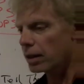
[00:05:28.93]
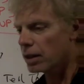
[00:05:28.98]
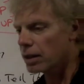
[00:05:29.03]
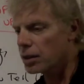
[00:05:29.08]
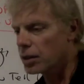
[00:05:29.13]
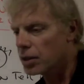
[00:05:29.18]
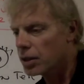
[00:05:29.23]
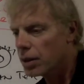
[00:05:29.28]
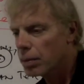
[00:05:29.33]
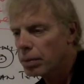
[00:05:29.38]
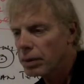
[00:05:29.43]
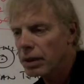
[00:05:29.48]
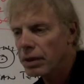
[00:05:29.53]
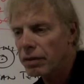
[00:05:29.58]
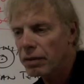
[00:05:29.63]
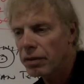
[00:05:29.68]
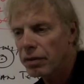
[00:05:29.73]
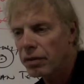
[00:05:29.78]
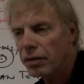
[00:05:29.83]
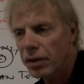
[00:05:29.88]
Simply
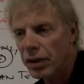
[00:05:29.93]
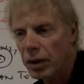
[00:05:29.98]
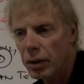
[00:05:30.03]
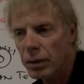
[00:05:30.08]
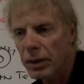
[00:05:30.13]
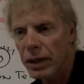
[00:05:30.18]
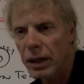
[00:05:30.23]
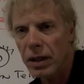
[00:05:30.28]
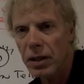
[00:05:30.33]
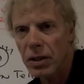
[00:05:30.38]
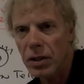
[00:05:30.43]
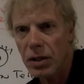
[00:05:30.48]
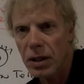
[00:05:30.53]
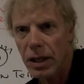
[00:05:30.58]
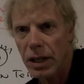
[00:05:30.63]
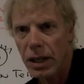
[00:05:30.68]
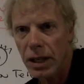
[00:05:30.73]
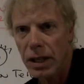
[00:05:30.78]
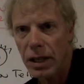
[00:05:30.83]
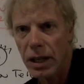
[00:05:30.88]
filming a
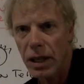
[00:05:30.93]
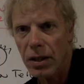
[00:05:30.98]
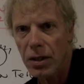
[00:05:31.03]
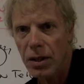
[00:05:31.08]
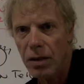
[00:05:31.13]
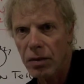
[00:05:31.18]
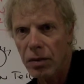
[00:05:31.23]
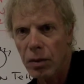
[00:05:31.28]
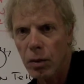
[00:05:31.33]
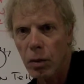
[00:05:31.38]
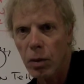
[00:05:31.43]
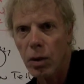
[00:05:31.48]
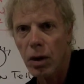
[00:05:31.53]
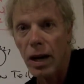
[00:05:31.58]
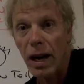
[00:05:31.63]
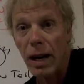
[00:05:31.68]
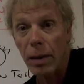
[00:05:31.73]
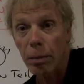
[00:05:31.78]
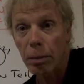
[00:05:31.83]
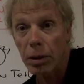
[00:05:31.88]
scene as if it
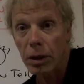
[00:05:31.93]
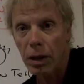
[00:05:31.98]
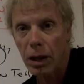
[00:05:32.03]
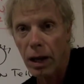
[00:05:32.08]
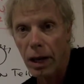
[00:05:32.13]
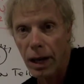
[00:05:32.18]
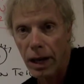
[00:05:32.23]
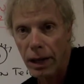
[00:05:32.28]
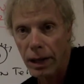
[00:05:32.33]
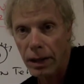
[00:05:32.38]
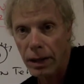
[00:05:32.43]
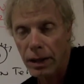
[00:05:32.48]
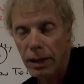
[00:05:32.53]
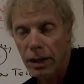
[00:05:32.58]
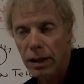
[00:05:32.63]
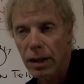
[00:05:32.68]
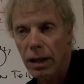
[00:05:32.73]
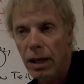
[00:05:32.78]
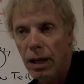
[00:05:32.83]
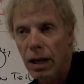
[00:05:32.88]
were a play
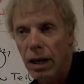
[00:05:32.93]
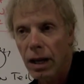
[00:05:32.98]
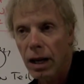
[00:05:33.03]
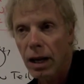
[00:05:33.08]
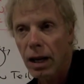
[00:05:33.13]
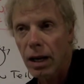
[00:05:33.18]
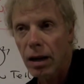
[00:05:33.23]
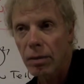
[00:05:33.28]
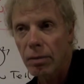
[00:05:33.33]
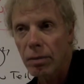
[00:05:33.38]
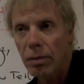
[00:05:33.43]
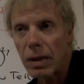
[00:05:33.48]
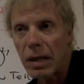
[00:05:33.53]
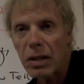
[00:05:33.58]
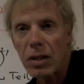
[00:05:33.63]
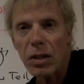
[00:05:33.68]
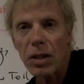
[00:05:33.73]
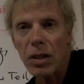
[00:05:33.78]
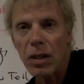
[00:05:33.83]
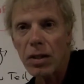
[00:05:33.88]

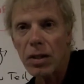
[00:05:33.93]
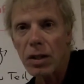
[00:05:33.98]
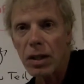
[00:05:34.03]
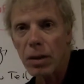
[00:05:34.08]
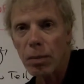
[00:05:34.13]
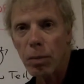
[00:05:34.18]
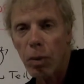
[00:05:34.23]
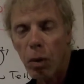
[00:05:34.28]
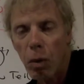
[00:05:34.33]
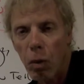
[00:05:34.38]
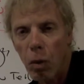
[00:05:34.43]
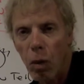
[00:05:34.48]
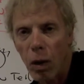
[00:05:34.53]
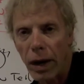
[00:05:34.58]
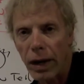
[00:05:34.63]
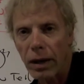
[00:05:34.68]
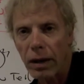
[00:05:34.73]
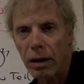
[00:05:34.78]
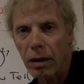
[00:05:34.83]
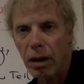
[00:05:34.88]
misses the
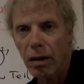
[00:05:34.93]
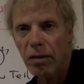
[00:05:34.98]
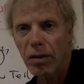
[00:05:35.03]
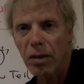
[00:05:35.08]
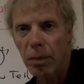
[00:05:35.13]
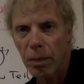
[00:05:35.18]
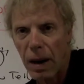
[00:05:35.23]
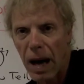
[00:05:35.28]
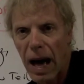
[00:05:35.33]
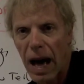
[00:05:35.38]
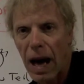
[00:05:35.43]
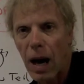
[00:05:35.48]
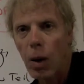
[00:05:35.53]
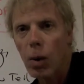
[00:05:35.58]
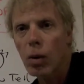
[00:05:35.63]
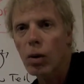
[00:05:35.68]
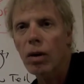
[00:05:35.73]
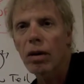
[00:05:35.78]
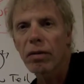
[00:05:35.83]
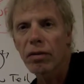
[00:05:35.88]
point of the
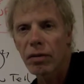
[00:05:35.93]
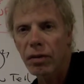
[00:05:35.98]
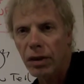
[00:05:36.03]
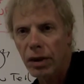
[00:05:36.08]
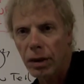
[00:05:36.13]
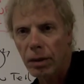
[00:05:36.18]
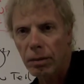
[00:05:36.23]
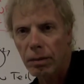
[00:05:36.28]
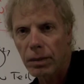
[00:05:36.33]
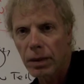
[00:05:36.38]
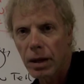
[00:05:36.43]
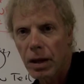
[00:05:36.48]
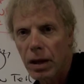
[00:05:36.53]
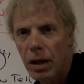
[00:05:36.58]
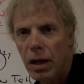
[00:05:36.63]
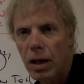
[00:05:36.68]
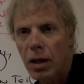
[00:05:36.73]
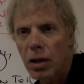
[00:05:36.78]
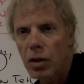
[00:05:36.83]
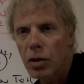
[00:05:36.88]
power of film.
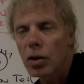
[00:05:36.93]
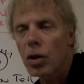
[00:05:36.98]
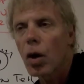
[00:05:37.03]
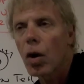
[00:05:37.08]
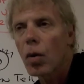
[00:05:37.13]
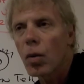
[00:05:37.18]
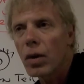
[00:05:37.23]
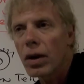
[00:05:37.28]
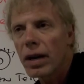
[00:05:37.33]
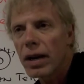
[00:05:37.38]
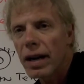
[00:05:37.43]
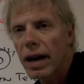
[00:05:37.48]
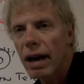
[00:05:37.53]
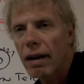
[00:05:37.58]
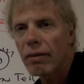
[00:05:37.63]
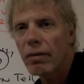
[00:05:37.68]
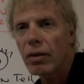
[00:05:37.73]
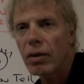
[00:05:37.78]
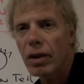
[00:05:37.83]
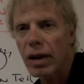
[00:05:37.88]
So
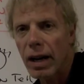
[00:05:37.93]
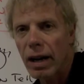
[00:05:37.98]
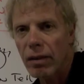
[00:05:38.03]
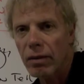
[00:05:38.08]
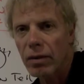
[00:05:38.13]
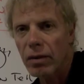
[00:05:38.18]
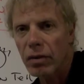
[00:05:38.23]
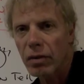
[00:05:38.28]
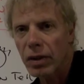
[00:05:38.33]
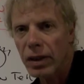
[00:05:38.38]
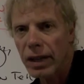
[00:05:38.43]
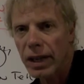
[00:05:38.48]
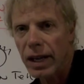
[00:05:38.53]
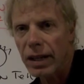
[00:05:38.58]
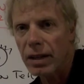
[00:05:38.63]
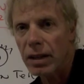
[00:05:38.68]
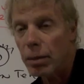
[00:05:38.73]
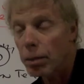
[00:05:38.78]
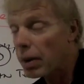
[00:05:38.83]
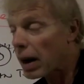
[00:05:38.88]
never ever forget the